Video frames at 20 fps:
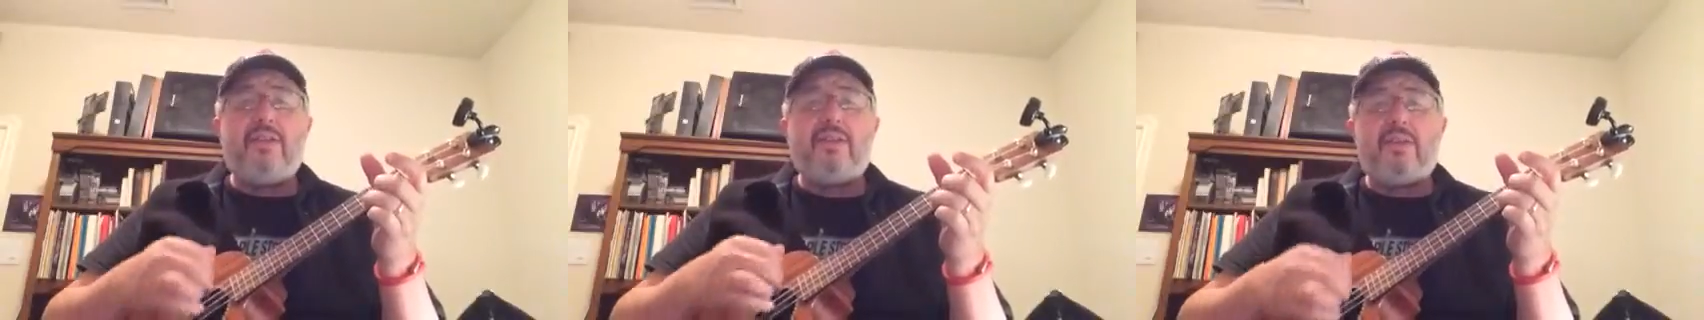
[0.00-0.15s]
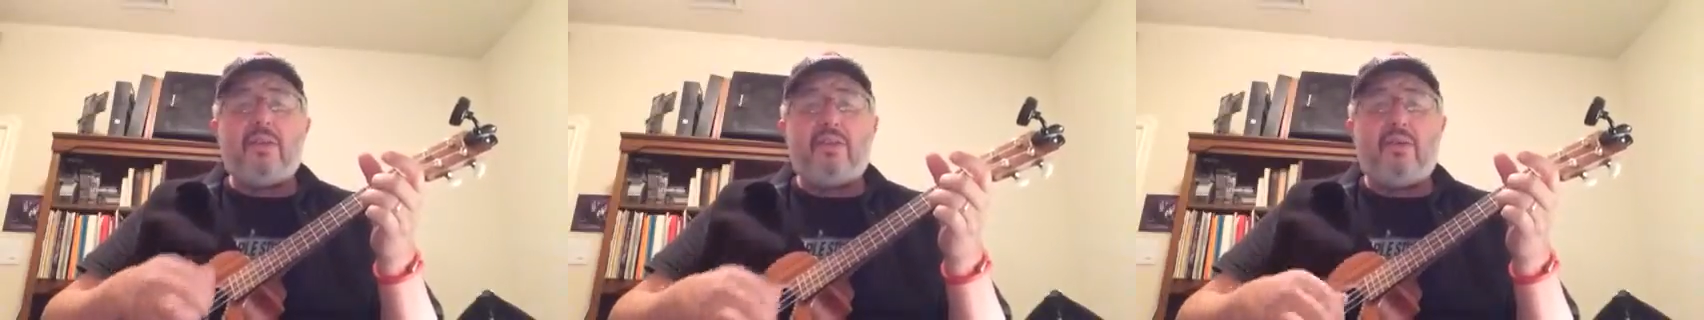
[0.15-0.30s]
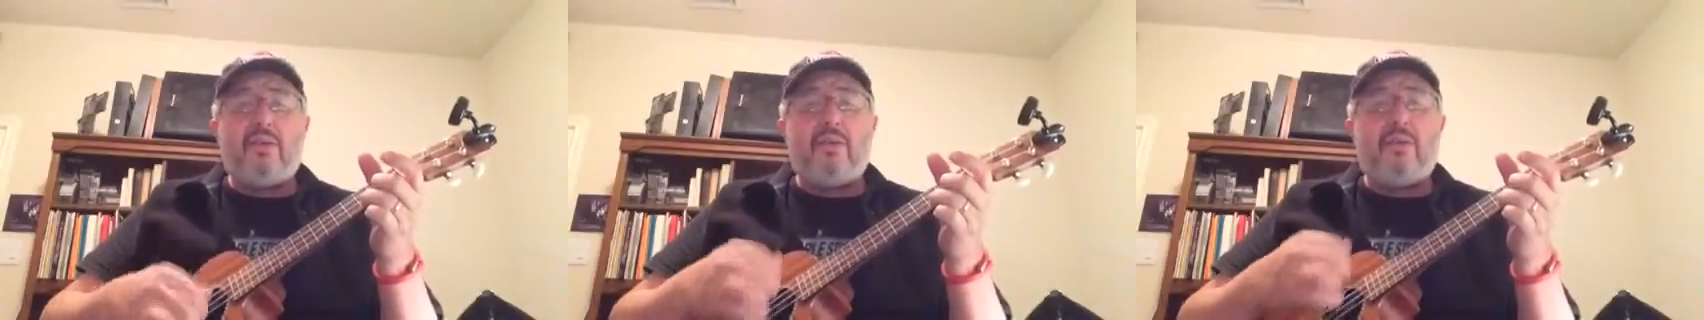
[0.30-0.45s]

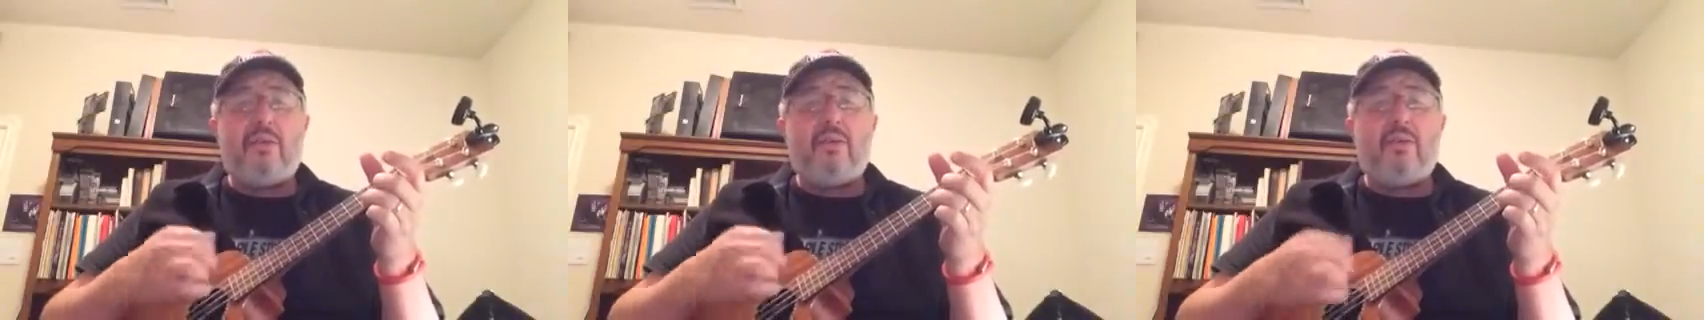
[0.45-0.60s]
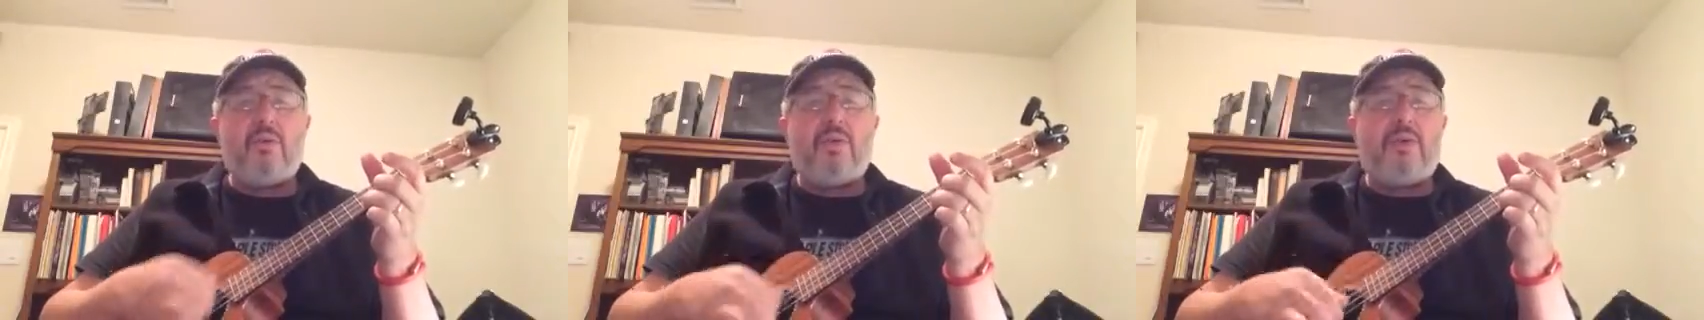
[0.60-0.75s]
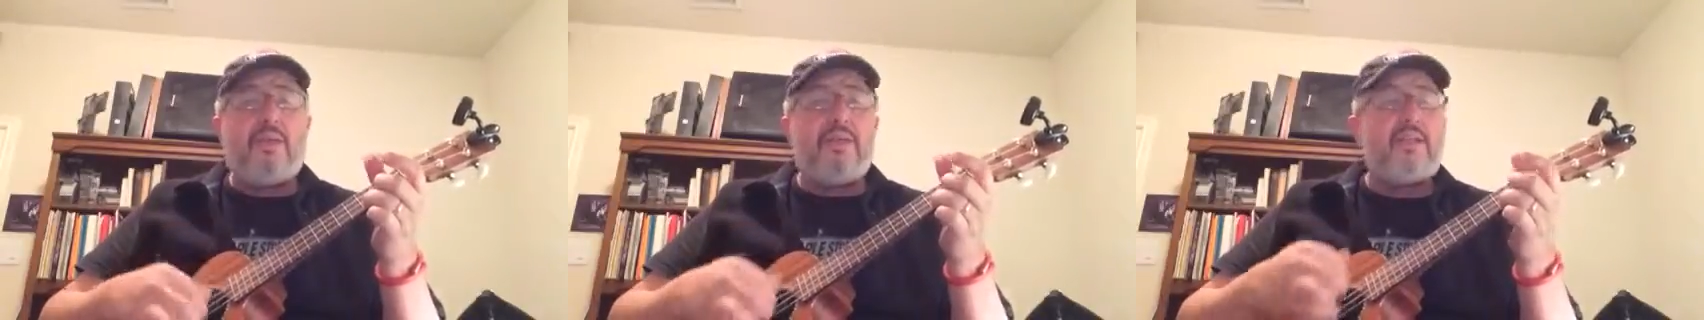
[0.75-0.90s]
so
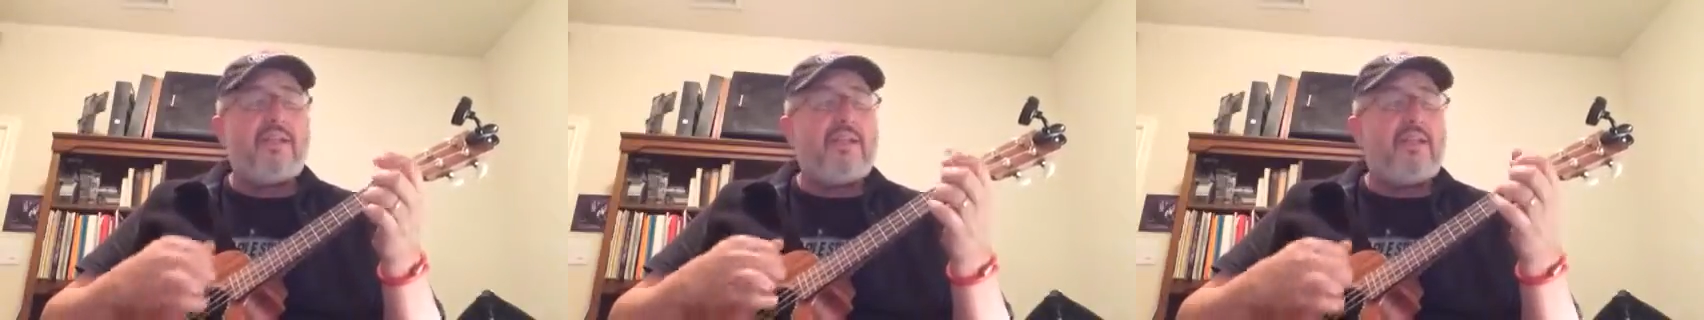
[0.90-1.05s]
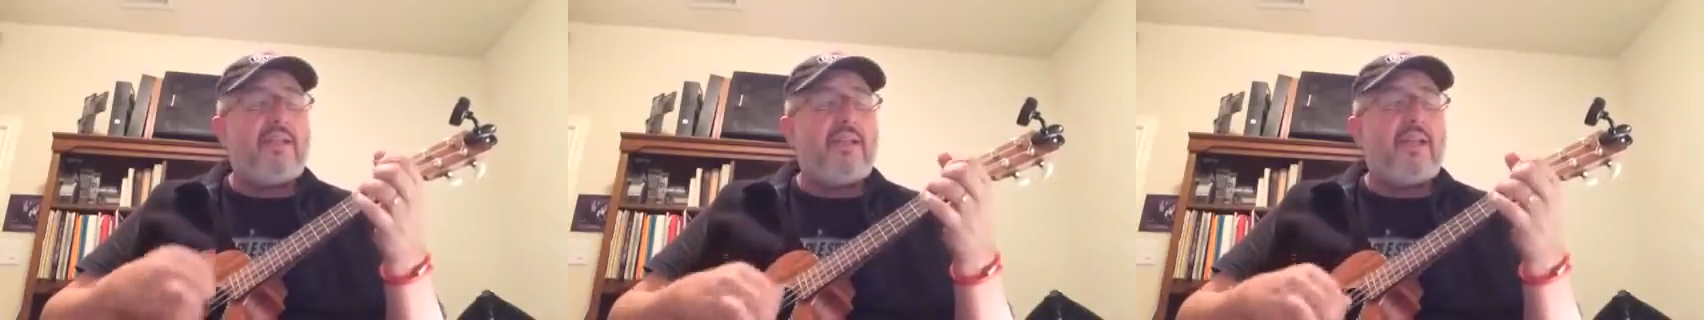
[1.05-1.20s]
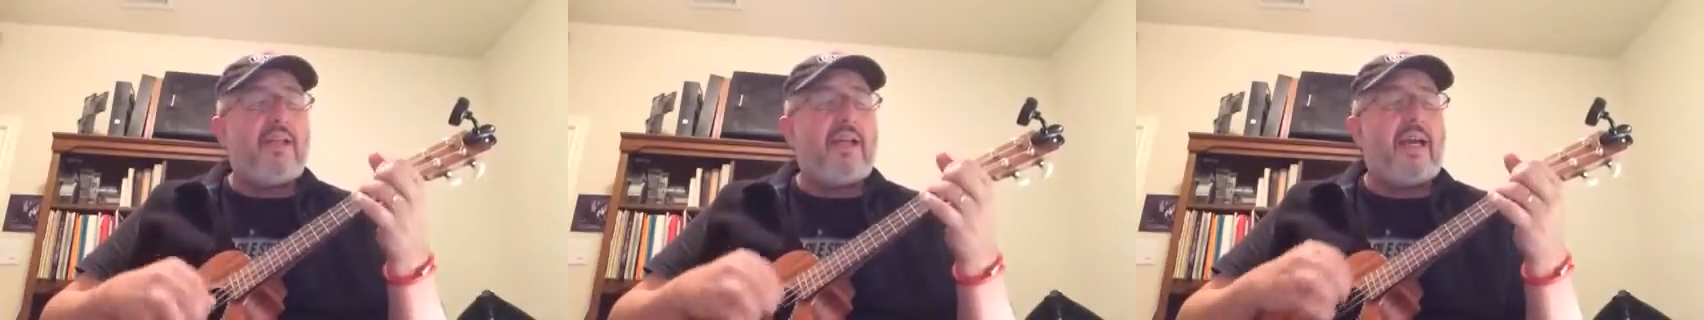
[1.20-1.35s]
once
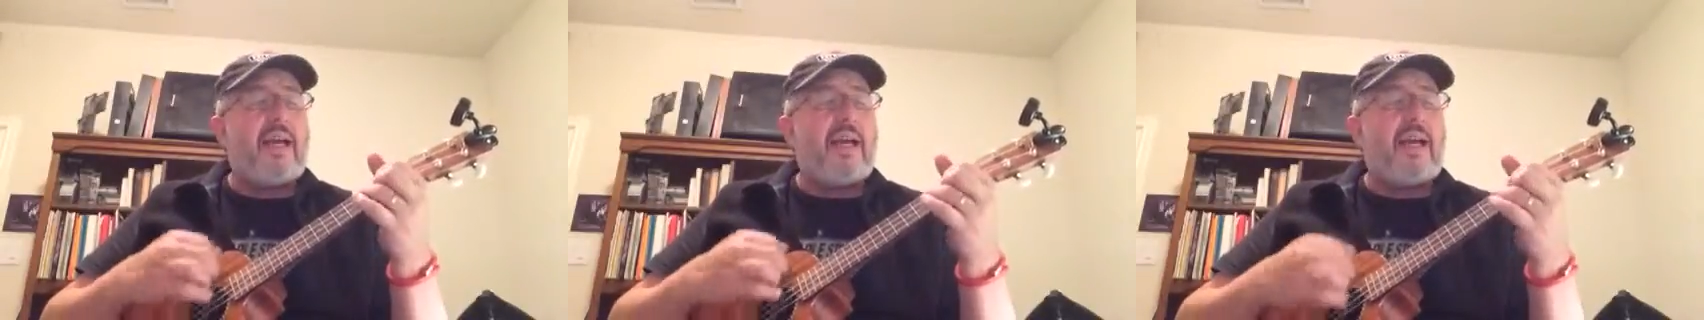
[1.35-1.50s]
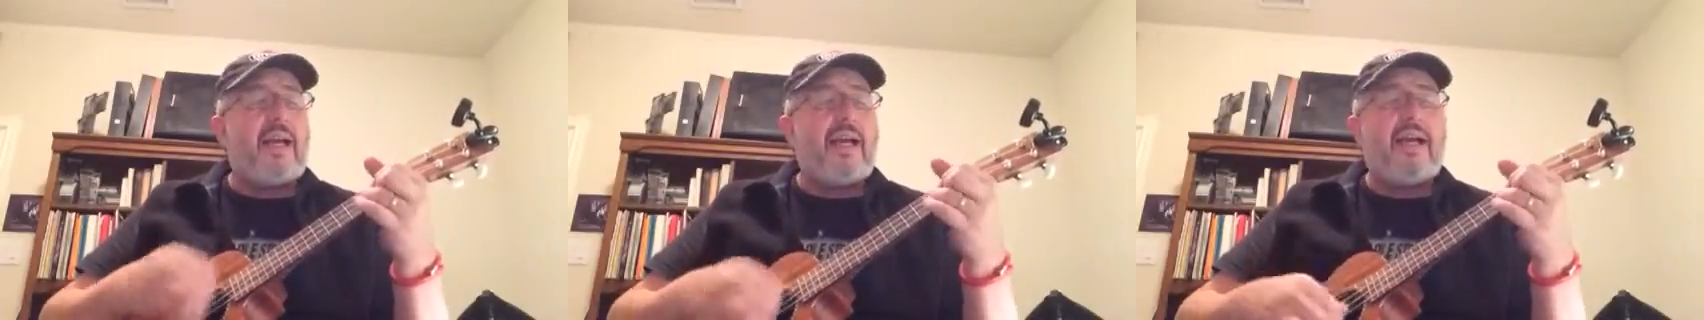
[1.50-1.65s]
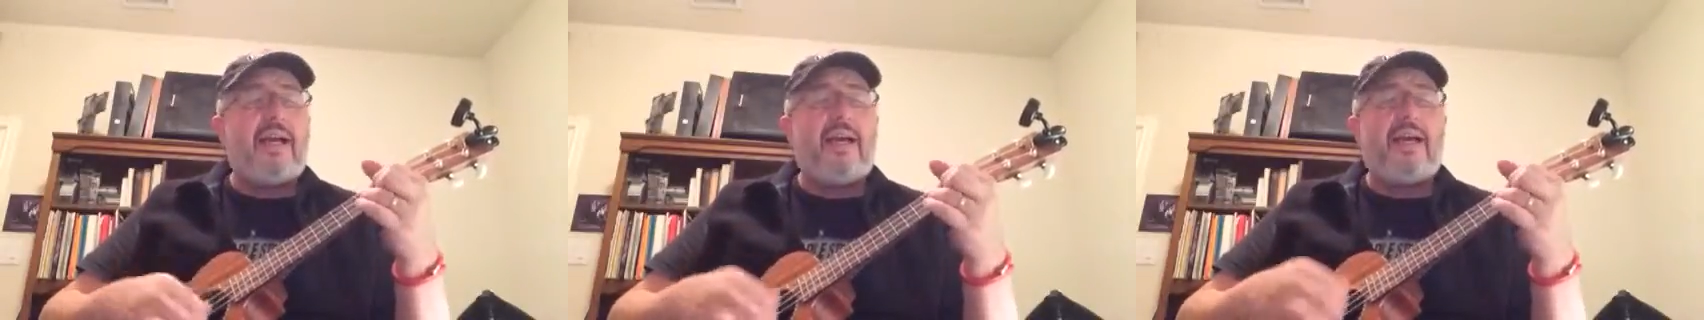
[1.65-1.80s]
did
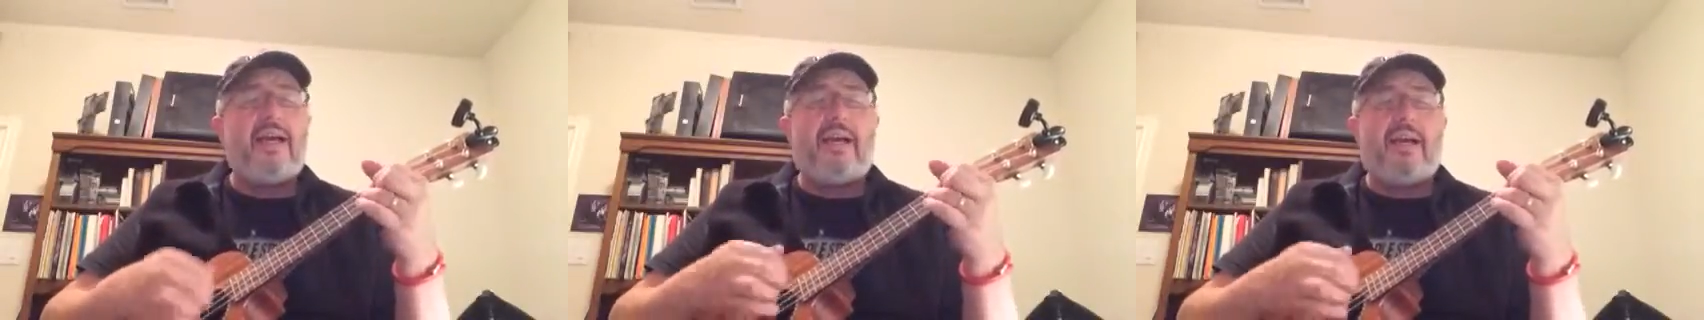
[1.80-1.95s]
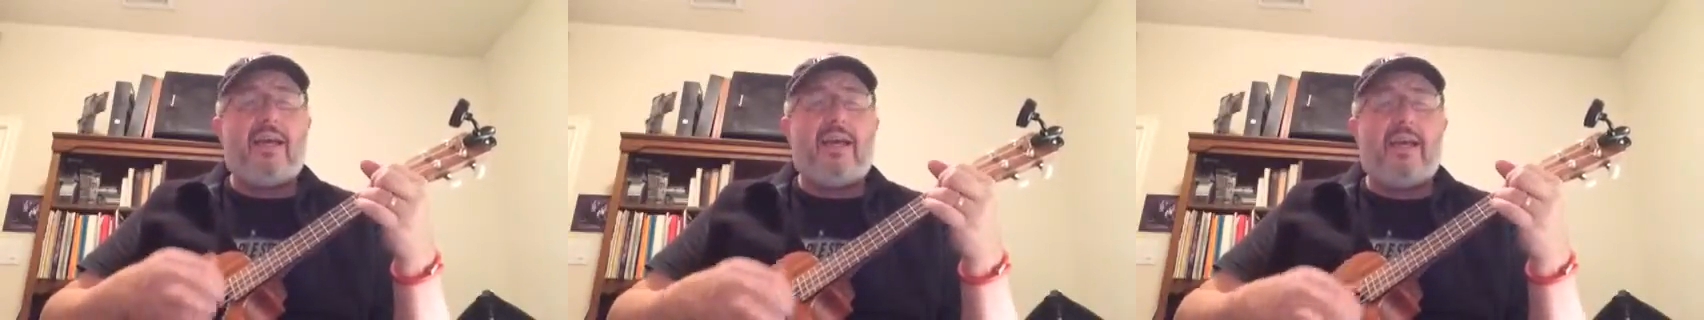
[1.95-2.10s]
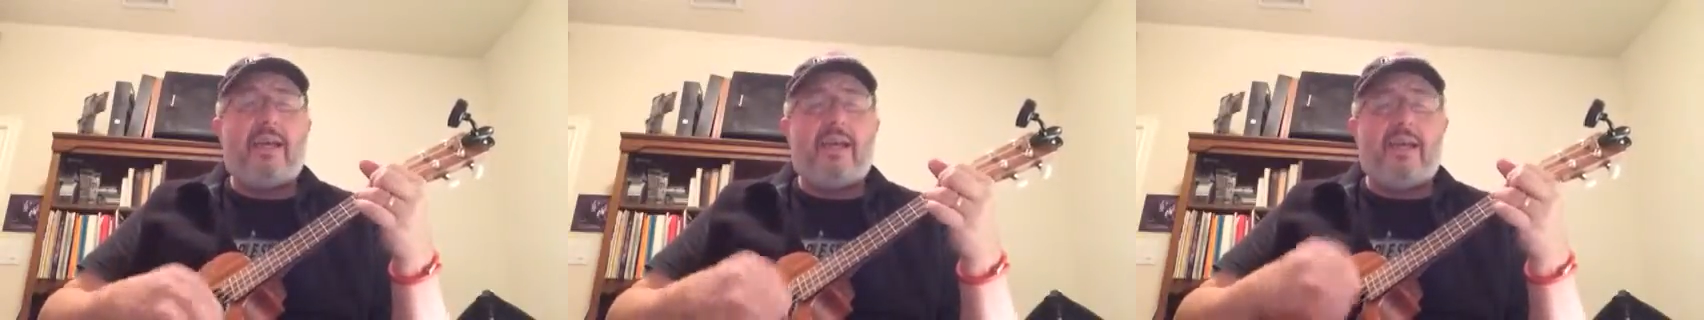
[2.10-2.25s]

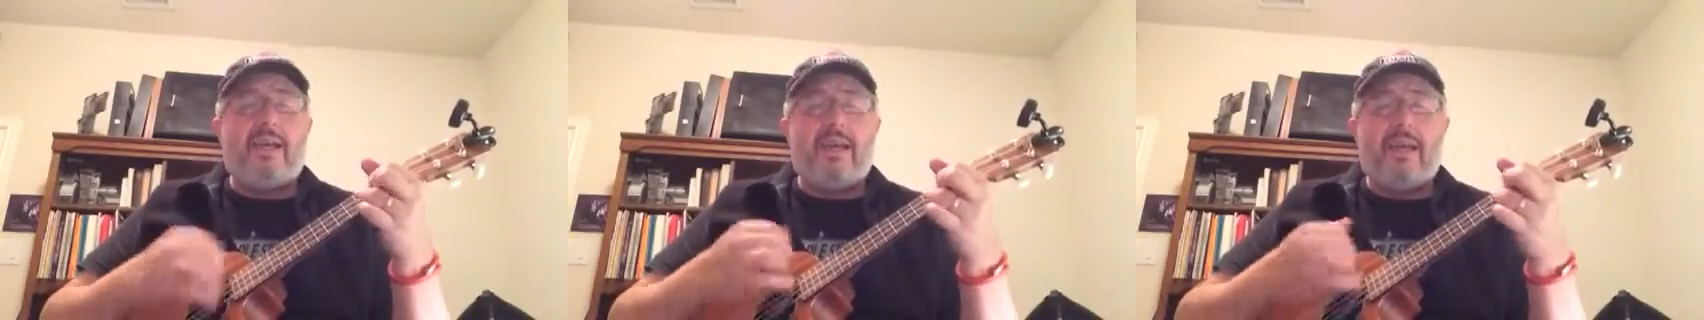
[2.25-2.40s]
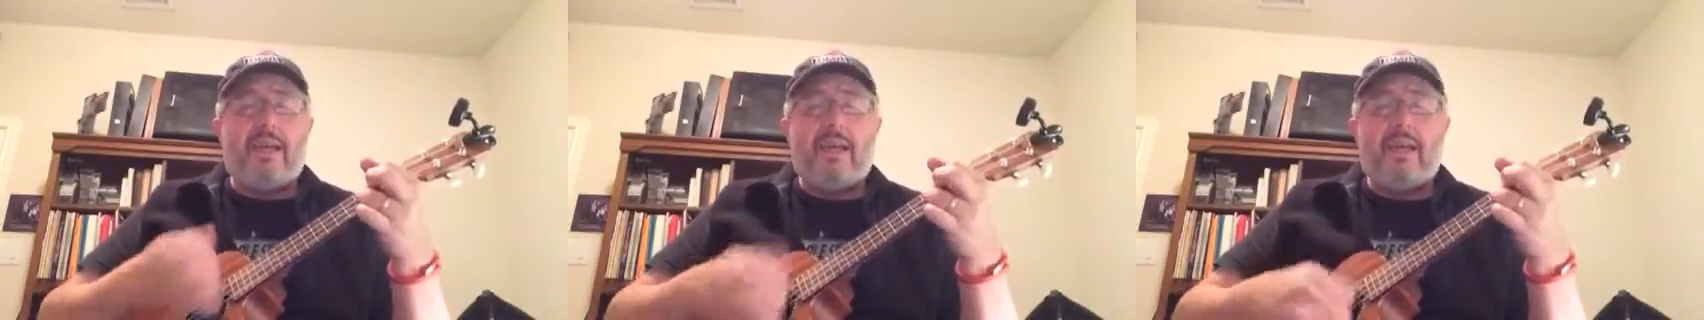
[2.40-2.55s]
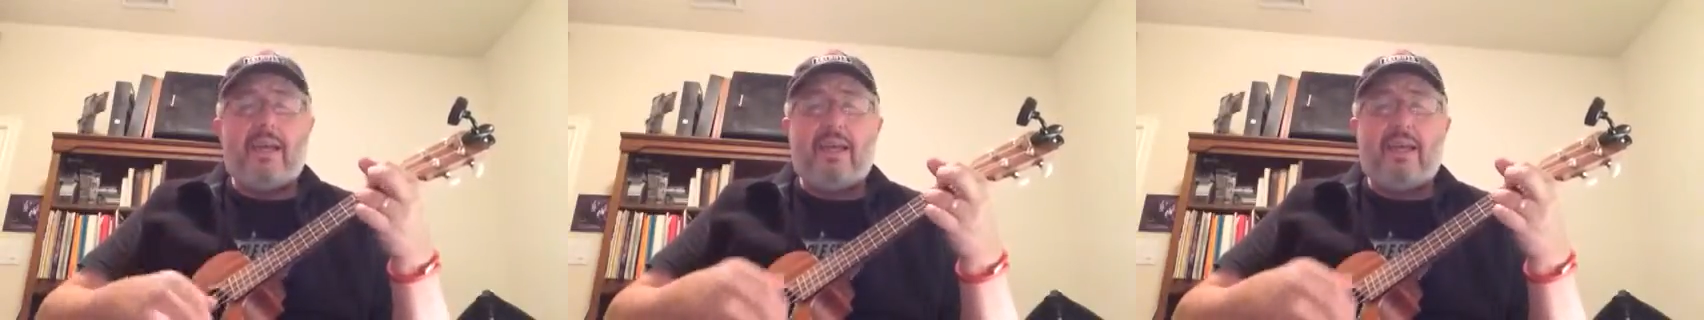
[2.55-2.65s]
I,